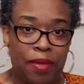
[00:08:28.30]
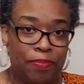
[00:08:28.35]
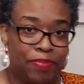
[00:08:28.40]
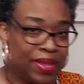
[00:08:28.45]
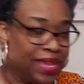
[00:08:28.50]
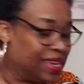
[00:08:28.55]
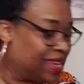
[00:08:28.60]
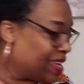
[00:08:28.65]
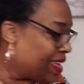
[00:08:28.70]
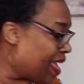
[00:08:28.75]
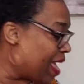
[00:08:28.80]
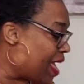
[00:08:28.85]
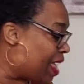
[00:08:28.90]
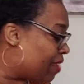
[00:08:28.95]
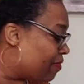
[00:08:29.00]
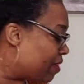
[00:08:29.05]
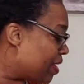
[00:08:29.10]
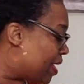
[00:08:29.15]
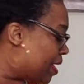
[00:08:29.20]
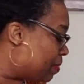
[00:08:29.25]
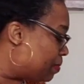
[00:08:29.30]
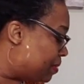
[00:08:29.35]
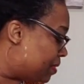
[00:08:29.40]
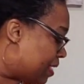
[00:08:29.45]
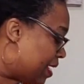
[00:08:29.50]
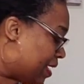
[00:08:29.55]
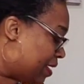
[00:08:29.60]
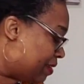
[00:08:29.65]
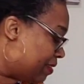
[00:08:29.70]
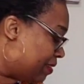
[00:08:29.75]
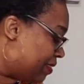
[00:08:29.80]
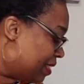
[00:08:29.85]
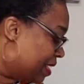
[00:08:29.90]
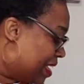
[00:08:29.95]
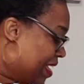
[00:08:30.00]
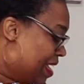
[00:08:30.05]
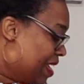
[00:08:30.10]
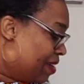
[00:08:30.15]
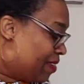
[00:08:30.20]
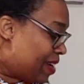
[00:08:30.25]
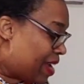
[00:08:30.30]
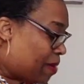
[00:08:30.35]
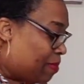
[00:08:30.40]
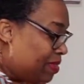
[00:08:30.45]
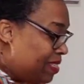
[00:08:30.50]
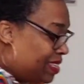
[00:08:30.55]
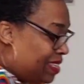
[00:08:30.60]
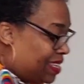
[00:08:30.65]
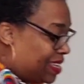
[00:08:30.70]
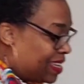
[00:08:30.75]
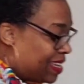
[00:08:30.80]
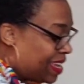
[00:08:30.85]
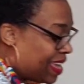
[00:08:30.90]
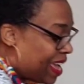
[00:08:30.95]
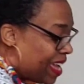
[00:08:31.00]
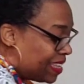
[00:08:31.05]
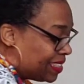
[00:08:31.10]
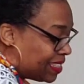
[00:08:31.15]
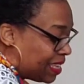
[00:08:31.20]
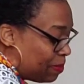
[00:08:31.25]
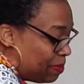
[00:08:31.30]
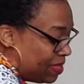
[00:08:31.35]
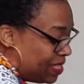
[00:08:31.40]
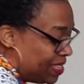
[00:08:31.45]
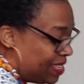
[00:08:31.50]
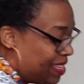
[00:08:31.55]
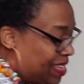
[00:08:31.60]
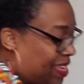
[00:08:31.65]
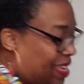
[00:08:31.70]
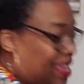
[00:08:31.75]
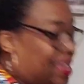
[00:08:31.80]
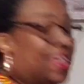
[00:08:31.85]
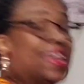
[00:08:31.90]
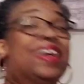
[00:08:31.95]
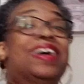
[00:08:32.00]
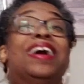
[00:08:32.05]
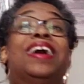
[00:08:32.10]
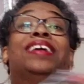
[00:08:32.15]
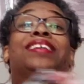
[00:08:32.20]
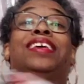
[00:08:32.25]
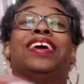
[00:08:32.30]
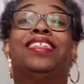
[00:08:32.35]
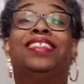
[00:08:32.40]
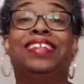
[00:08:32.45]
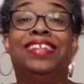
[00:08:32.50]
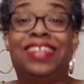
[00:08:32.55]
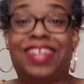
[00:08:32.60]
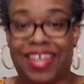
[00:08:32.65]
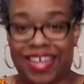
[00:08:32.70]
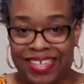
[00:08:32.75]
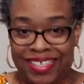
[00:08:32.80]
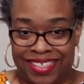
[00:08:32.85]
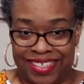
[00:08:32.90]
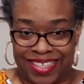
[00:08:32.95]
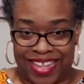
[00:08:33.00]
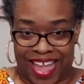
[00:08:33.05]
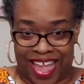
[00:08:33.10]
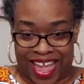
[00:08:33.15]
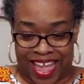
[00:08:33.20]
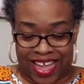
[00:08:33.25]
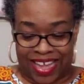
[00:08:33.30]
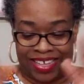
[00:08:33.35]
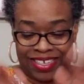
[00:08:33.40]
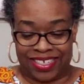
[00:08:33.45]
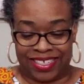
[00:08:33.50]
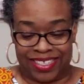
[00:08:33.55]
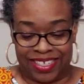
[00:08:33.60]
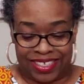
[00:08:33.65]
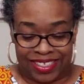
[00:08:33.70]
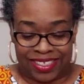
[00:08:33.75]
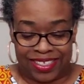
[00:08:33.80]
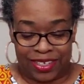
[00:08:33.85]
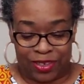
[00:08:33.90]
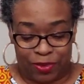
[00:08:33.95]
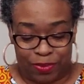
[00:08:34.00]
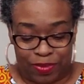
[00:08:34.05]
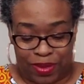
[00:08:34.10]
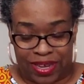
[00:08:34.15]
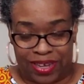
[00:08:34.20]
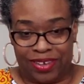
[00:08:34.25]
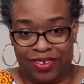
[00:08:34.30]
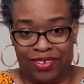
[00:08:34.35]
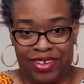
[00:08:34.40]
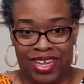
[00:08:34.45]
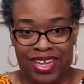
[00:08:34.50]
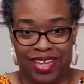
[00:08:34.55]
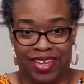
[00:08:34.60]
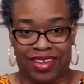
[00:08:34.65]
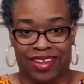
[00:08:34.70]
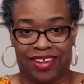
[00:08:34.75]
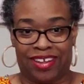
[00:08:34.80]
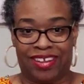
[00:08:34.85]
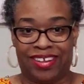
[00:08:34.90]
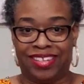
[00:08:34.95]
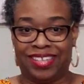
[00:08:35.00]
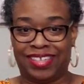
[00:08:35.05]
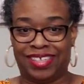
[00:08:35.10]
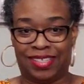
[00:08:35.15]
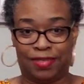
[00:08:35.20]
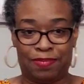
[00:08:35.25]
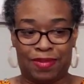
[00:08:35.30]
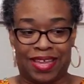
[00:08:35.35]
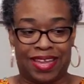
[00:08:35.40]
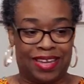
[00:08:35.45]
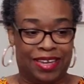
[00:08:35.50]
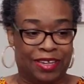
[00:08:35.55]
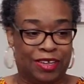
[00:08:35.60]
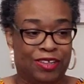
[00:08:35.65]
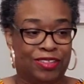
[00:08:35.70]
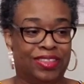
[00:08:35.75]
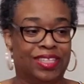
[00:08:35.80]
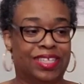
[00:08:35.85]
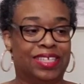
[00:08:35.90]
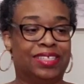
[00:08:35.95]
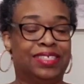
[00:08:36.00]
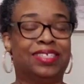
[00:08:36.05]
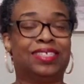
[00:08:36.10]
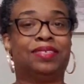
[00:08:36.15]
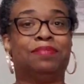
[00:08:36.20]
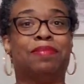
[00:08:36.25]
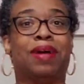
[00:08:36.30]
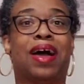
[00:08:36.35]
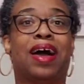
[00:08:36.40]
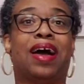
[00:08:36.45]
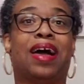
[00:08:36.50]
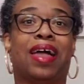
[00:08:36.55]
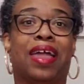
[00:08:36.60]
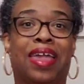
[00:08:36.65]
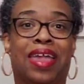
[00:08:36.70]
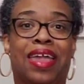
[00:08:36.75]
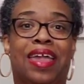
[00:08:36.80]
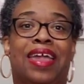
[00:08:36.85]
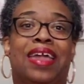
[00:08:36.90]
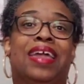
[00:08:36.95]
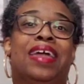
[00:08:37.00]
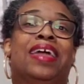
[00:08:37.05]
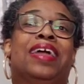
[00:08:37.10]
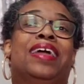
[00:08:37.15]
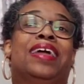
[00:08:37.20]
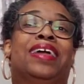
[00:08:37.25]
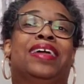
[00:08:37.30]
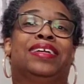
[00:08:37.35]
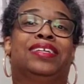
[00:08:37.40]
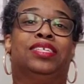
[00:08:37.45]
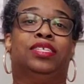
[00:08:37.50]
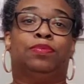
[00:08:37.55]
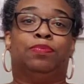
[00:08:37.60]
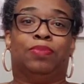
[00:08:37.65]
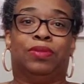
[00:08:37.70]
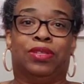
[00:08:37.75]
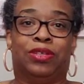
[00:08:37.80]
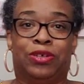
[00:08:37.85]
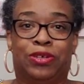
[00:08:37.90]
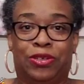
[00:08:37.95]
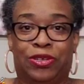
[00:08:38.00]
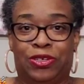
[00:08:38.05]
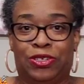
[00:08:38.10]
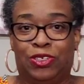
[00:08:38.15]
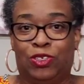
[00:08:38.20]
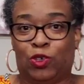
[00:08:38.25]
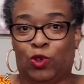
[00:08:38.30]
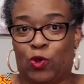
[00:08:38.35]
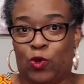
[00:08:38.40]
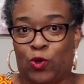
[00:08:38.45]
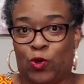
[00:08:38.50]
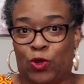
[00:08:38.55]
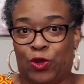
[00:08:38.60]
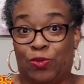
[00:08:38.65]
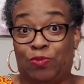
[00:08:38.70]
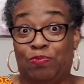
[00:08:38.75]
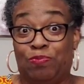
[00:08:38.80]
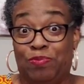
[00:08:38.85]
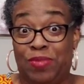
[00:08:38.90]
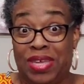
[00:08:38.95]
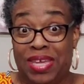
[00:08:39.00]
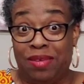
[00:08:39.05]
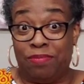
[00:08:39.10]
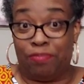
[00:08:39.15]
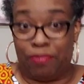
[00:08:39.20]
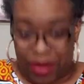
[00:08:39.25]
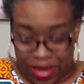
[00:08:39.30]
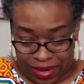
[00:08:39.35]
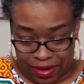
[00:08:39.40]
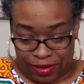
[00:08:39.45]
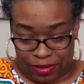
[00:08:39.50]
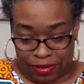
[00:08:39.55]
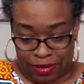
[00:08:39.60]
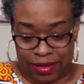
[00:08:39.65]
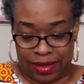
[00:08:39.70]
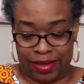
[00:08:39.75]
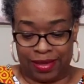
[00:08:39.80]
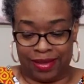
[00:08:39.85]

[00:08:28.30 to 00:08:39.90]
Peanut Gallery upstairs. We're coming to the end, guys, coming to the end. So the next stash, this little bundle here, this is my splurge on me bundle.